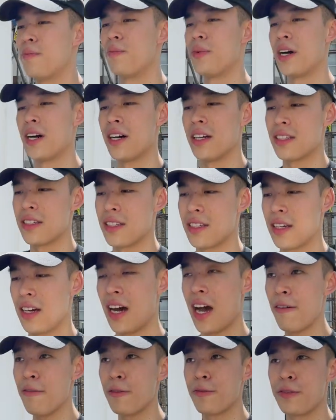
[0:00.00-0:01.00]
but I
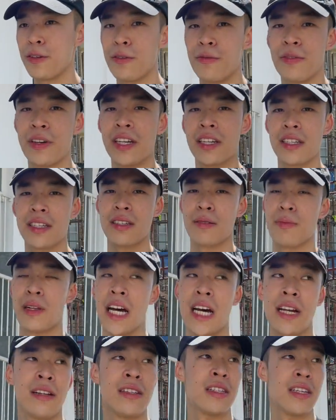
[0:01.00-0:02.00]
have a few things
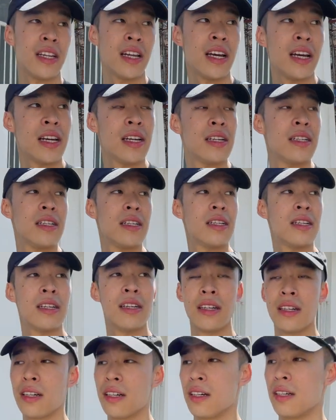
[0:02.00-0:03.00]
planned today.
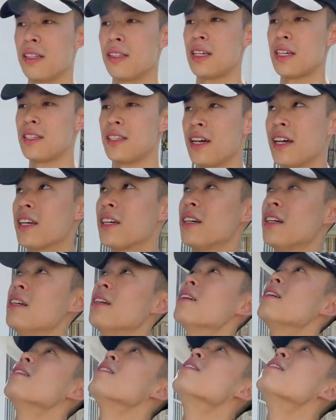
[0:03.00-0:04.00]
There's like
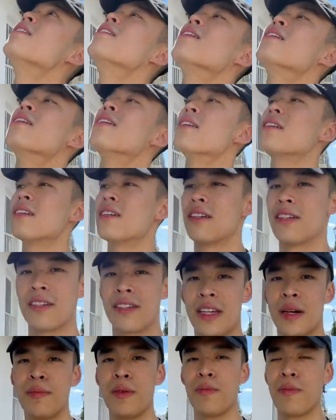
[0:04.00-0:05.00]
a
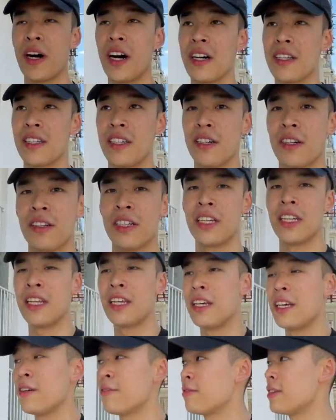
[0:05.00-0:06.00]
summer party on in the
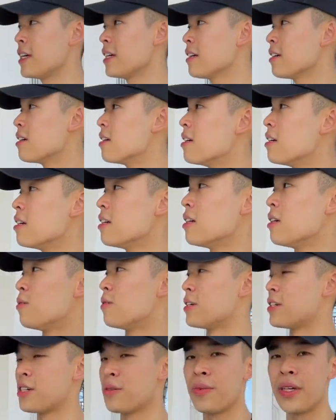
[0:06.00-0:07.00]
evening,
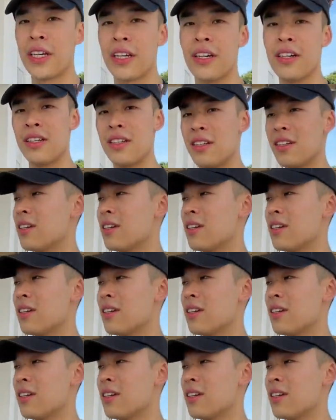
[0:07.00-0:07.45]
which should be good.